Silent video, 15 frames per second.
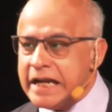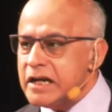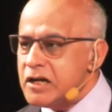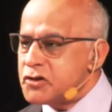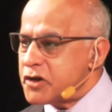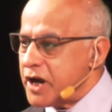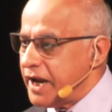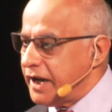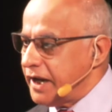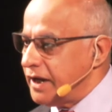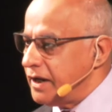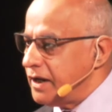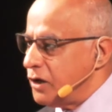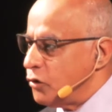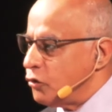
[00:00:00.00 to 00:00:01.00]
trainee,
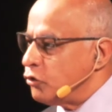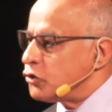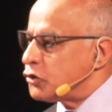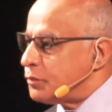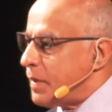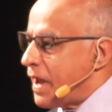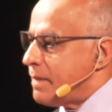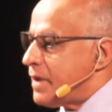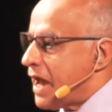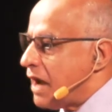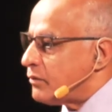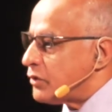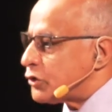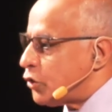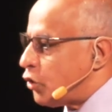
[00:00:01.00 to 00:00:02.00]
whose baby I
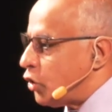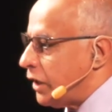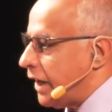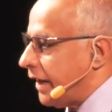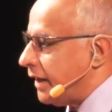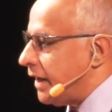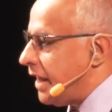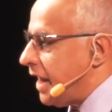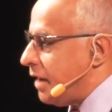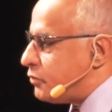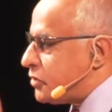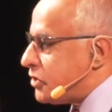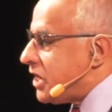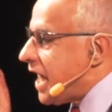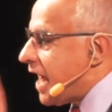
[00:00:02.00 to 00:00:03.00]
was holding, if
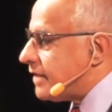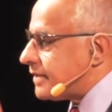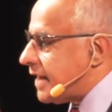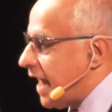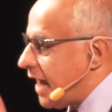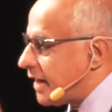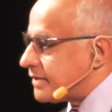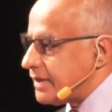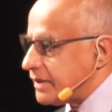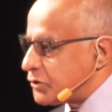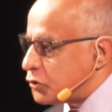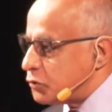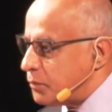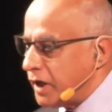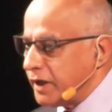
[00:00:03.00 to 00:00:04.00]
she has access
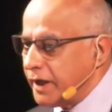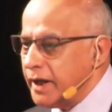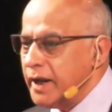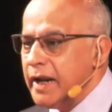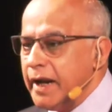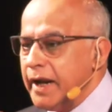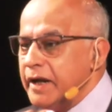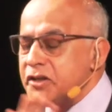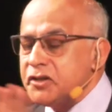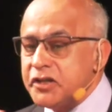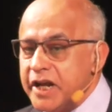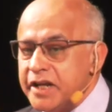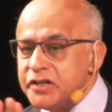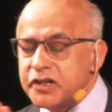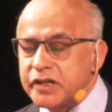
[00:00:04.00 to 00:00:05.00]
to money, it
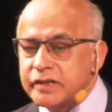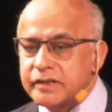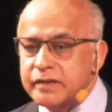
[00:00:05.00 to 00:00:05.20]
changes